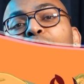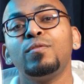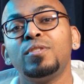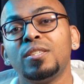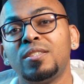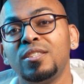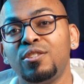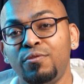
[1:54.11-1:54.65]
of
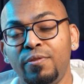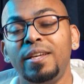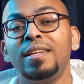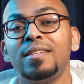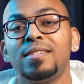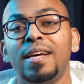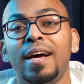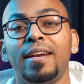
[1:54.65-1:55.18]
Justice
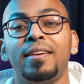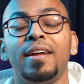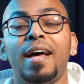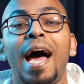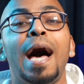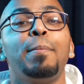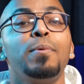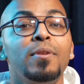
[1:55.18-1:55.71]
feels that
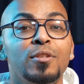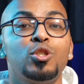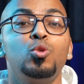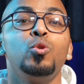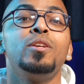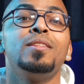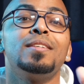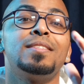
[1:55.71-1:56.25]
Apple is
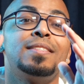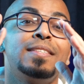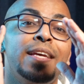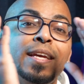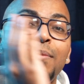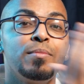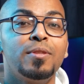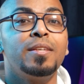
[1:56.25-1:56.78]
doing the
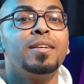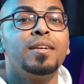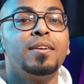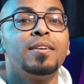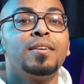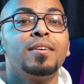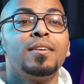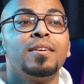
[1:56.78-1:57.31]
same thing
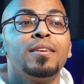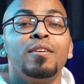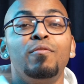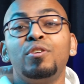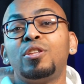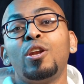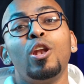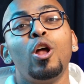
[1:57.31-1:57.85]

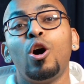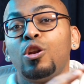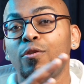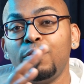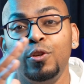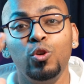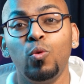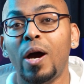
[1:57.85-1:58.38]
with a lot
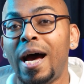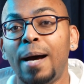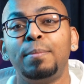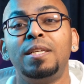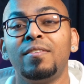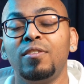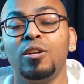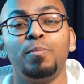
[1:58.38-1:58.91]
of new app
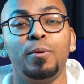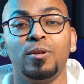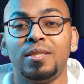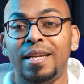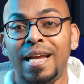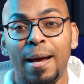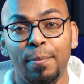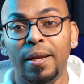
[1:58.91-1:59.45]
developers
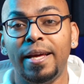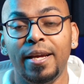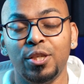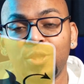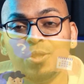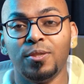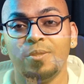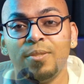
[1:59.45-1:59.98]
and
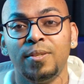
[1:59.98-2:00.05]
applications.